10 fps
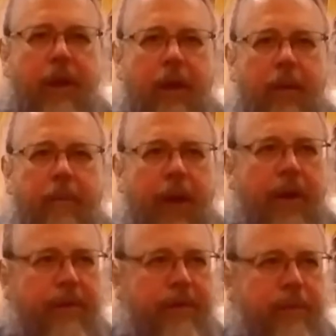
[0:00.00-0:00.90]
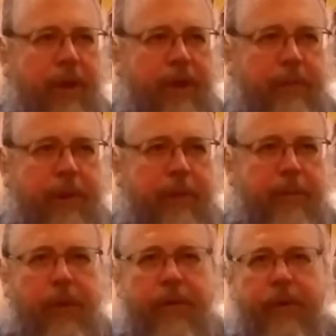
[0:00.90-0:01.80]
um, out of a million
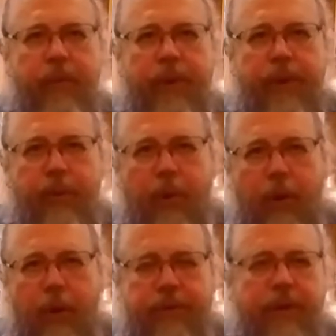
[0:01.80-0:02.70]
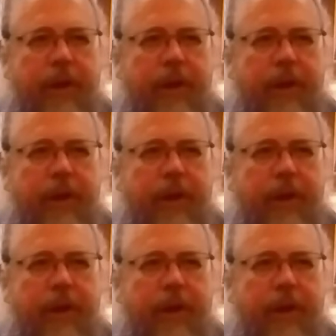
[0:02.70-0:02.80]
people living within the walls of